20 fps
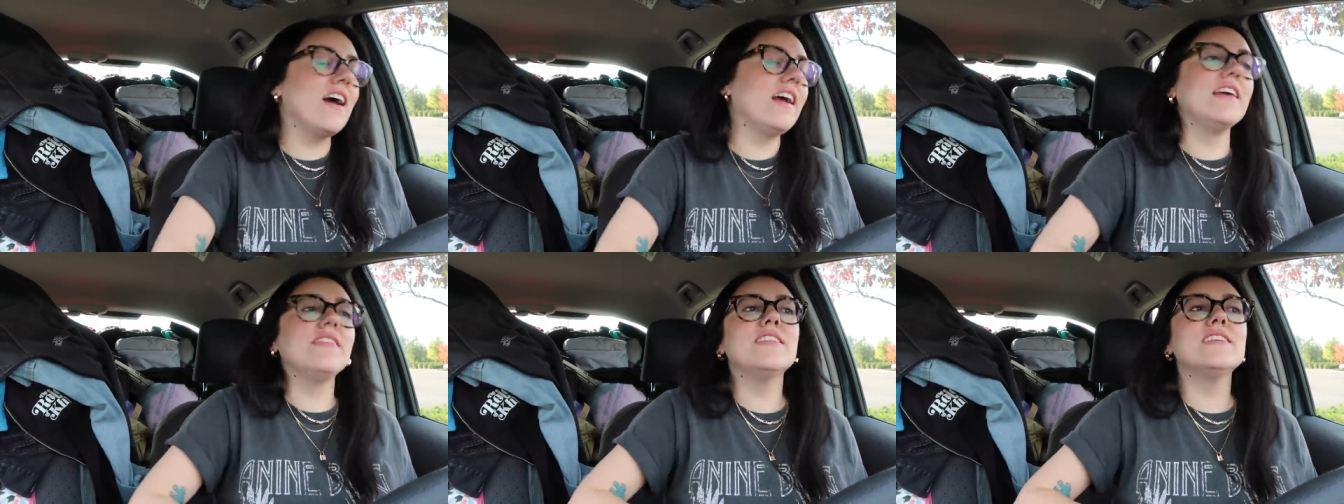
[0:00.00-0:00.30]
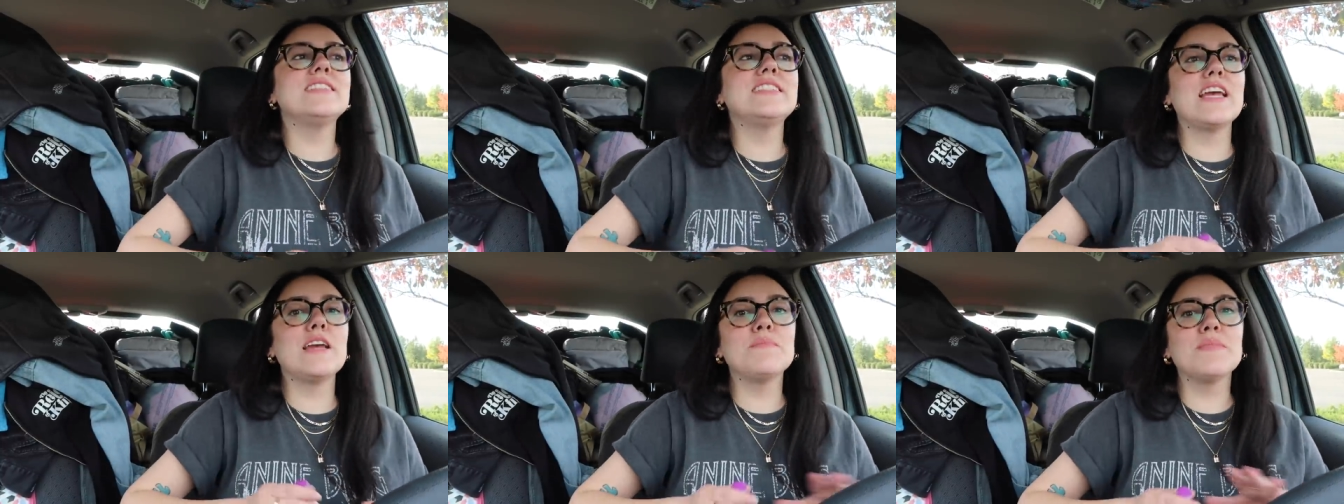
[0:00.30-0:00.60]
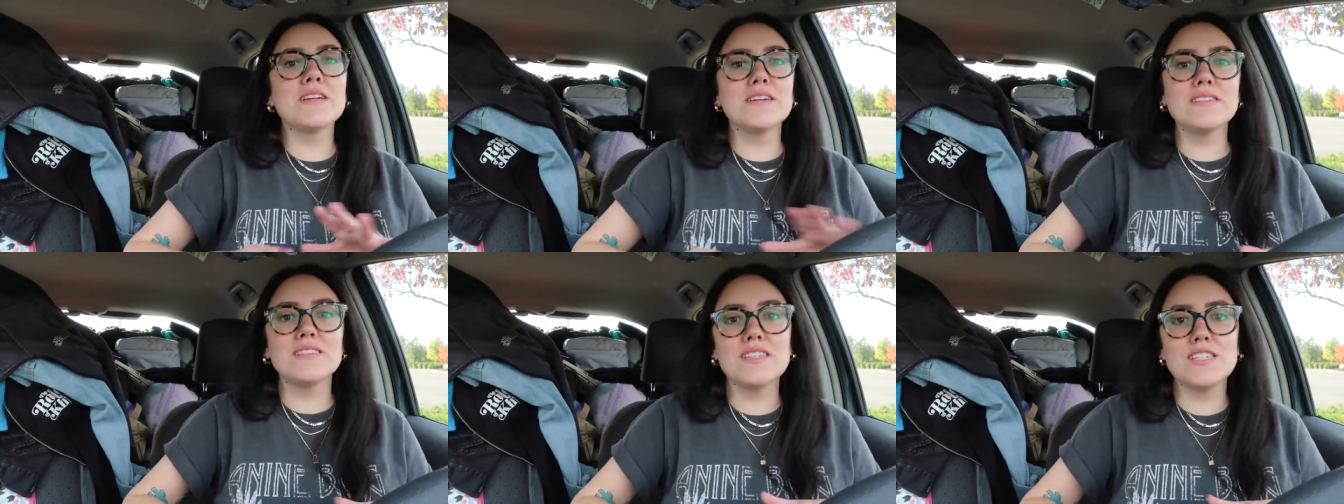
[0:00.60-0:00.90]
in the same
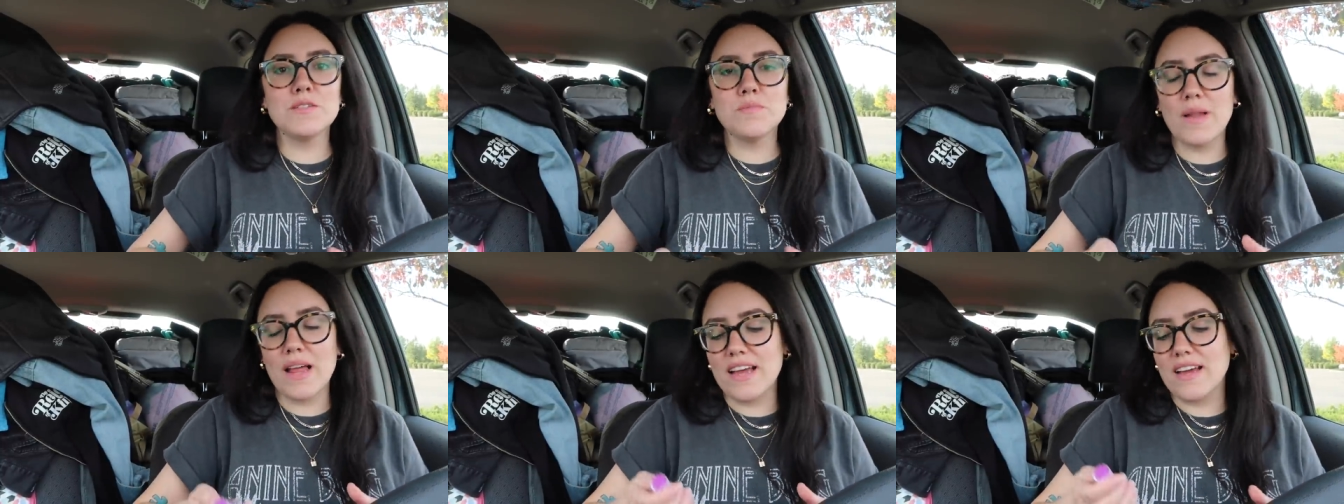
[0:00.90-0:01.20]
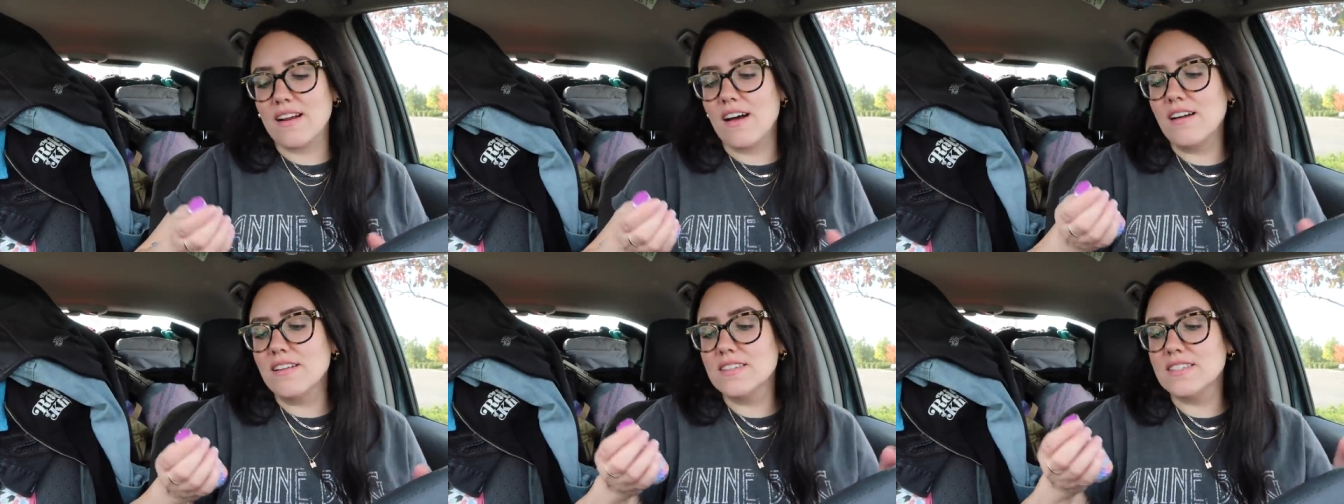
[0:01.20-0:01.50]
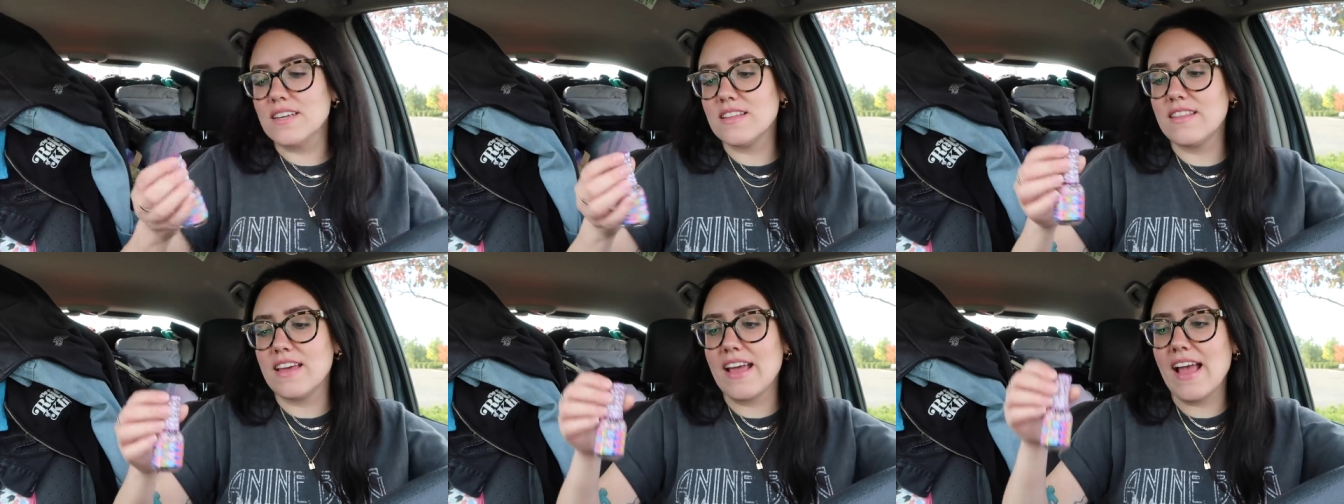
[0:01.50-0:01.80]
little display at
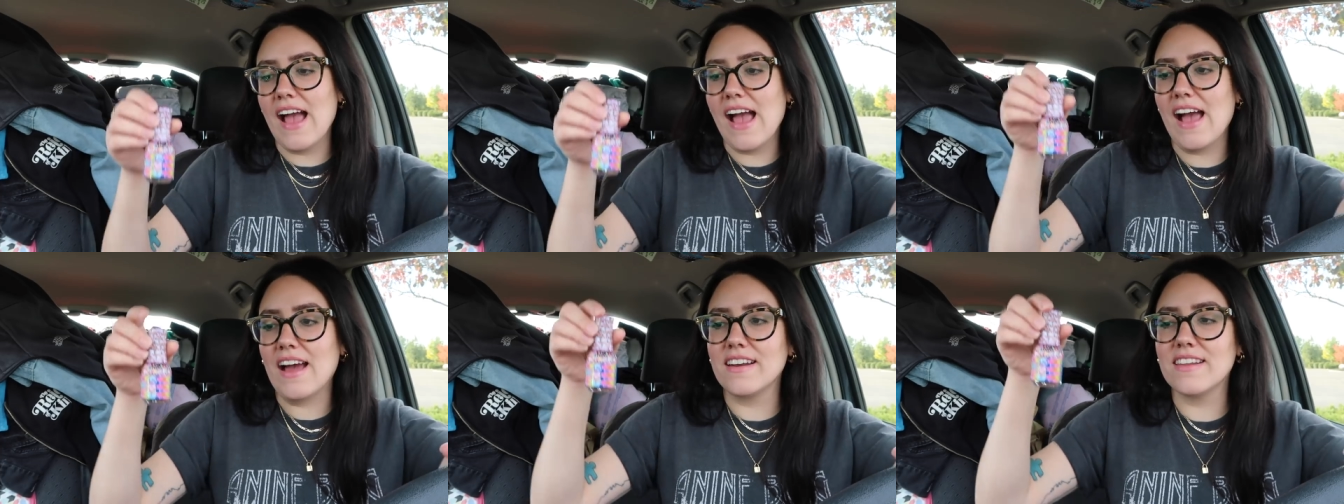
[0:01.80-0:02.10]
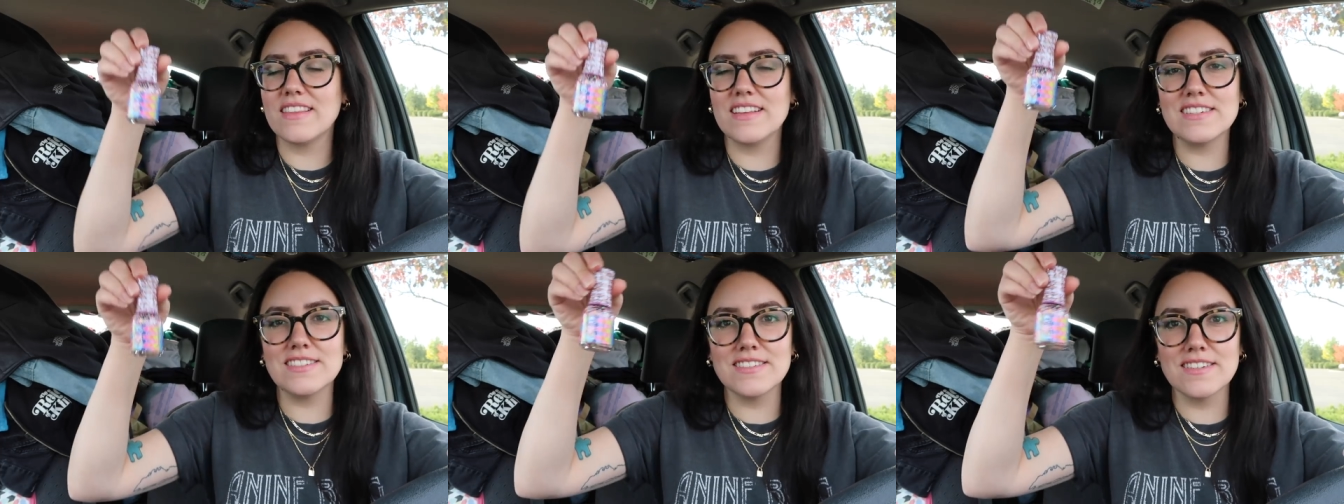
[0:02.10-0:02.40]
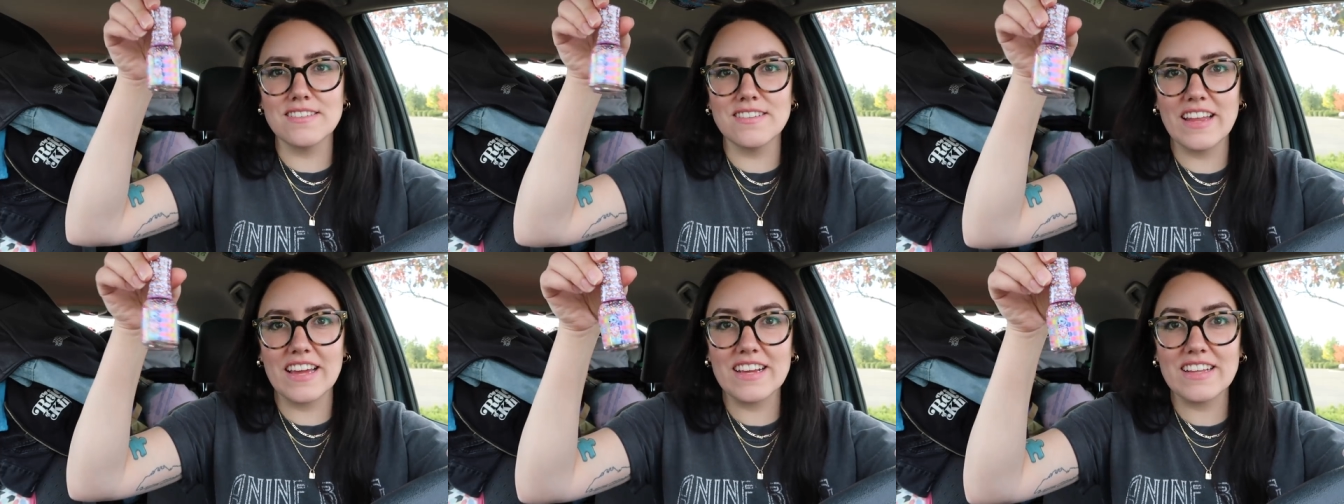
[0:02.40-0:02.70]
Ulta, they had this
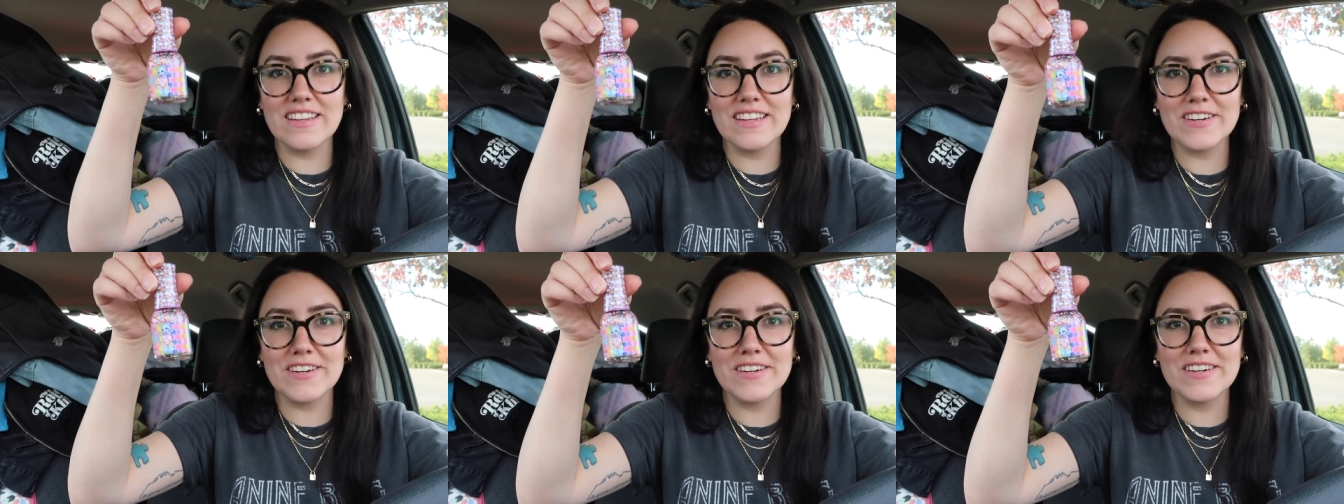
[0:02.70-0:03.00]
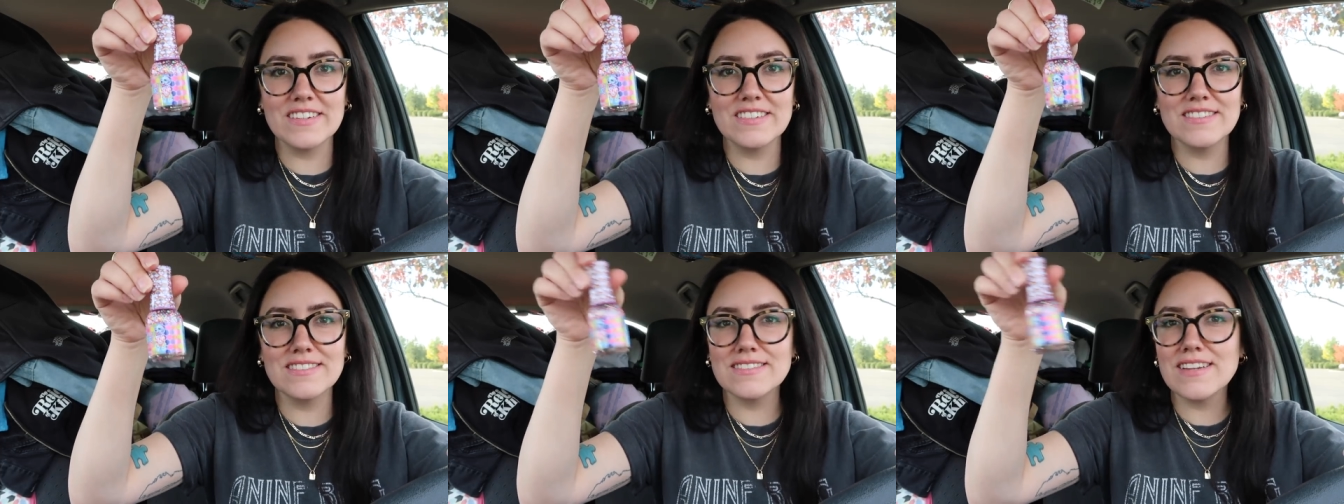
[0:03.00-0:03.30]
little like glitter